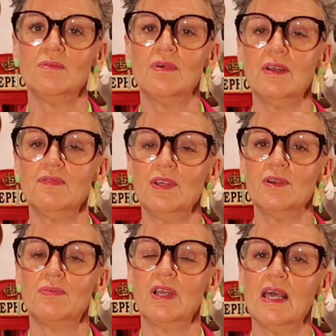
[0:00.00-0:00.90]
Whatever
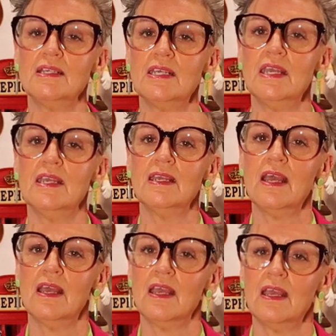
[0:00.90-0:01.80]
you're
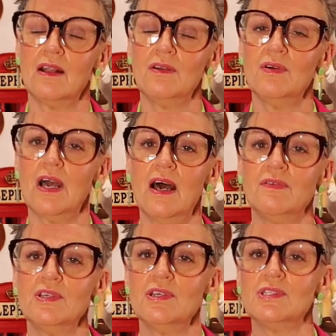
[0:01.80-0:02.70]
creating, look
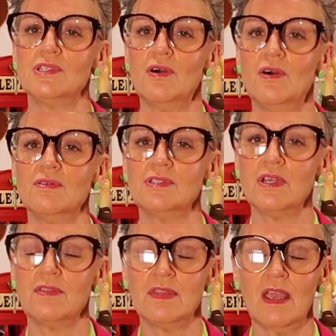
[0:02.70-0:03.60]
after yourselves.
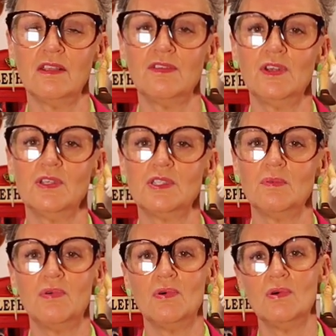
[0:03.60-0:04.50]
Thanks for your
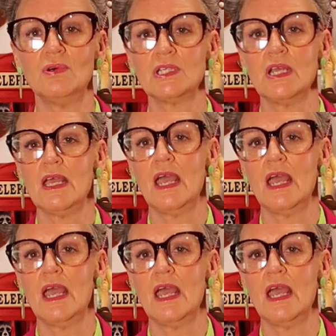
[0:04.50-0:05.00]
support.